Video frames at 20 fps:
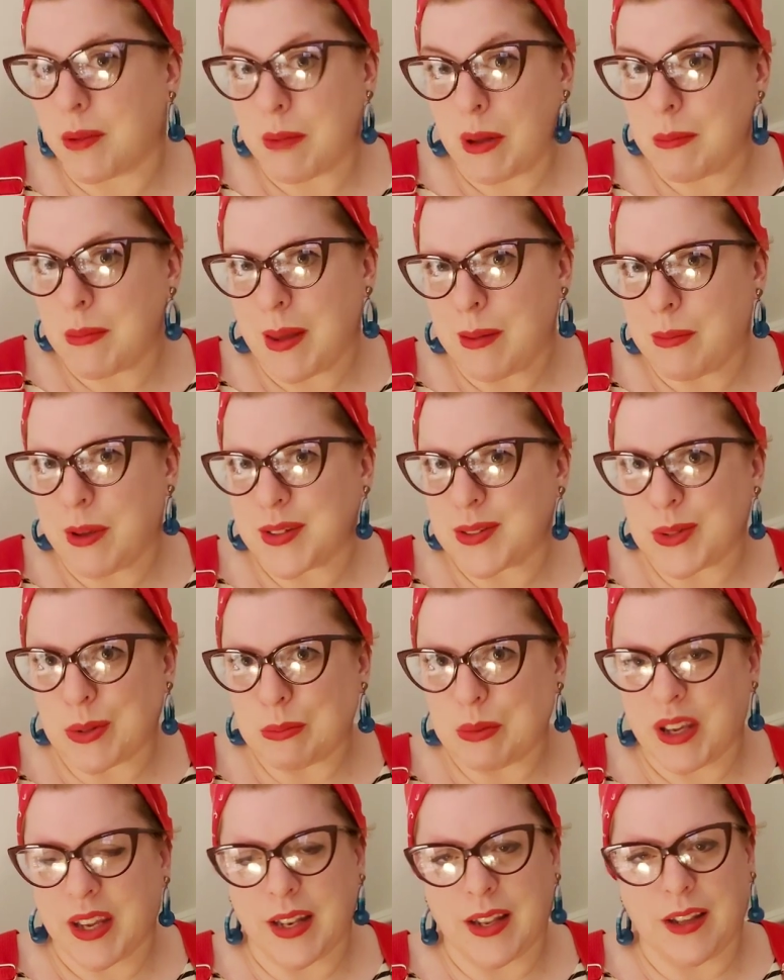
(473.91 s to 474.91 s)
I mean, maybe it's
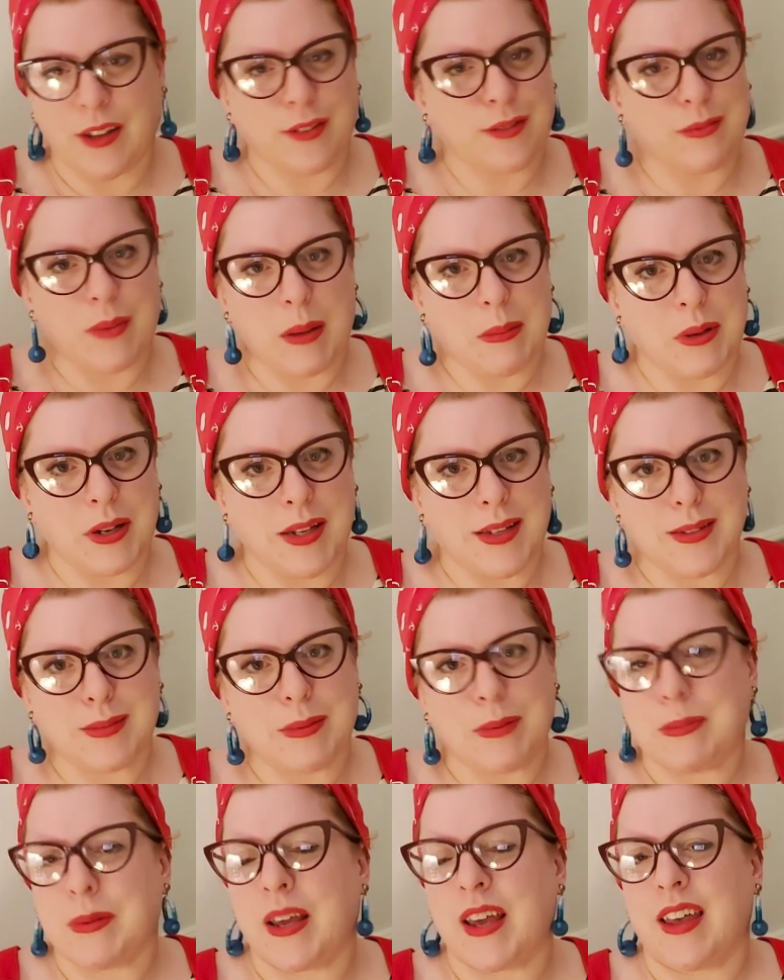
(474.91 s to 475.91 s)
not big enough. Maybe it needs
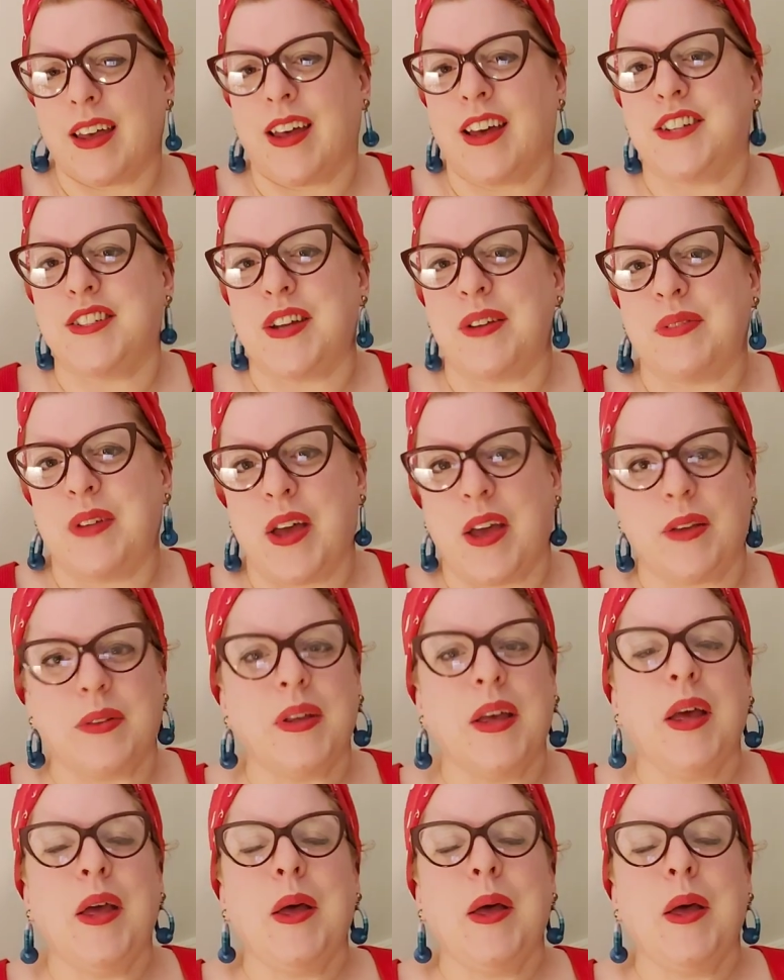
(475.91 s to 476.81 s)
to be bigger. I don't know.